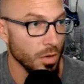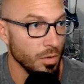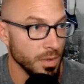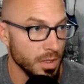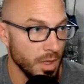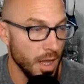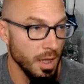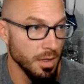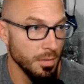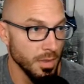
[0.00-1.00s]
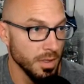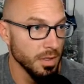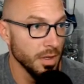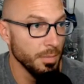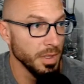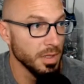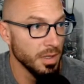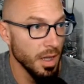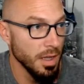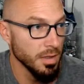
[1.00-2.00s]
State, Mississippi
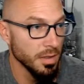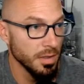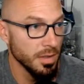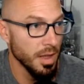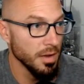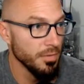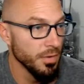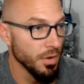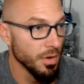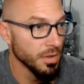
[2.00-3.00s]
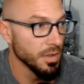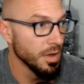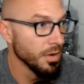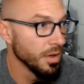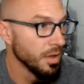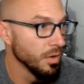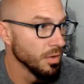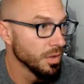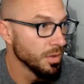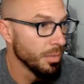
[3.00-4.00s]
State, Stanford,
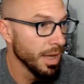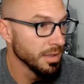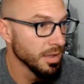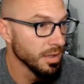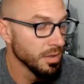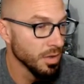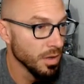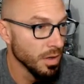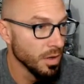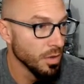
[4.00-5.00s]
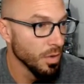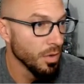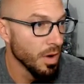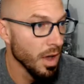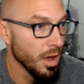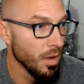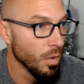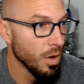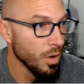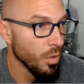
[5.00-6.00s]
Syracuse, Bass Kisser, Northern
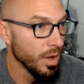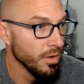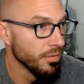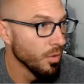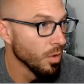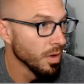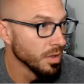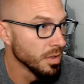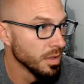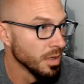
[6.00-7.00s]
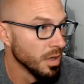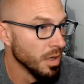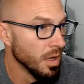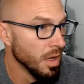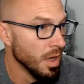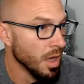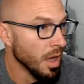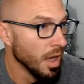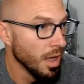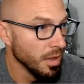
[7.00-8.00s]
Iowa, Wake Forest,
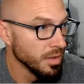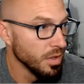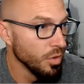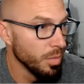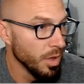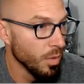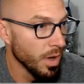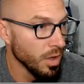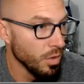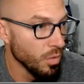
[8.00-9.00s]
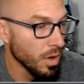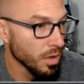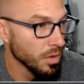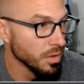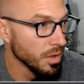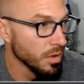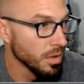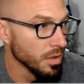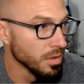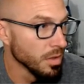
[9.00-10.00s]
LSU, BYU, Rutgers,
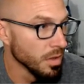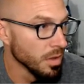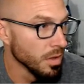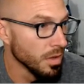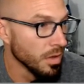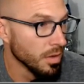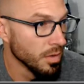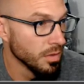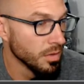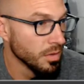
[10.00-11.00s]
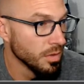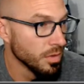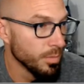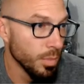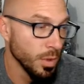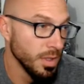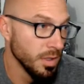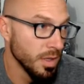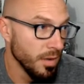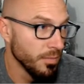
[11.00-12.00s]
Arkansas, Boise
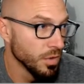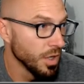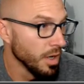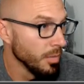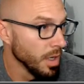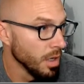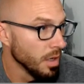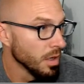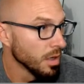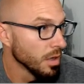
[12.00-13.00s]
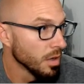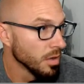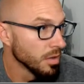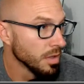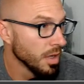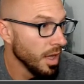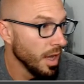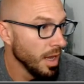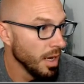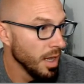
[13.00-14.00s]
State for Jamie, Cards
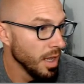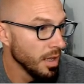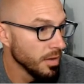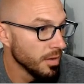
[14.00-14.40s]
88,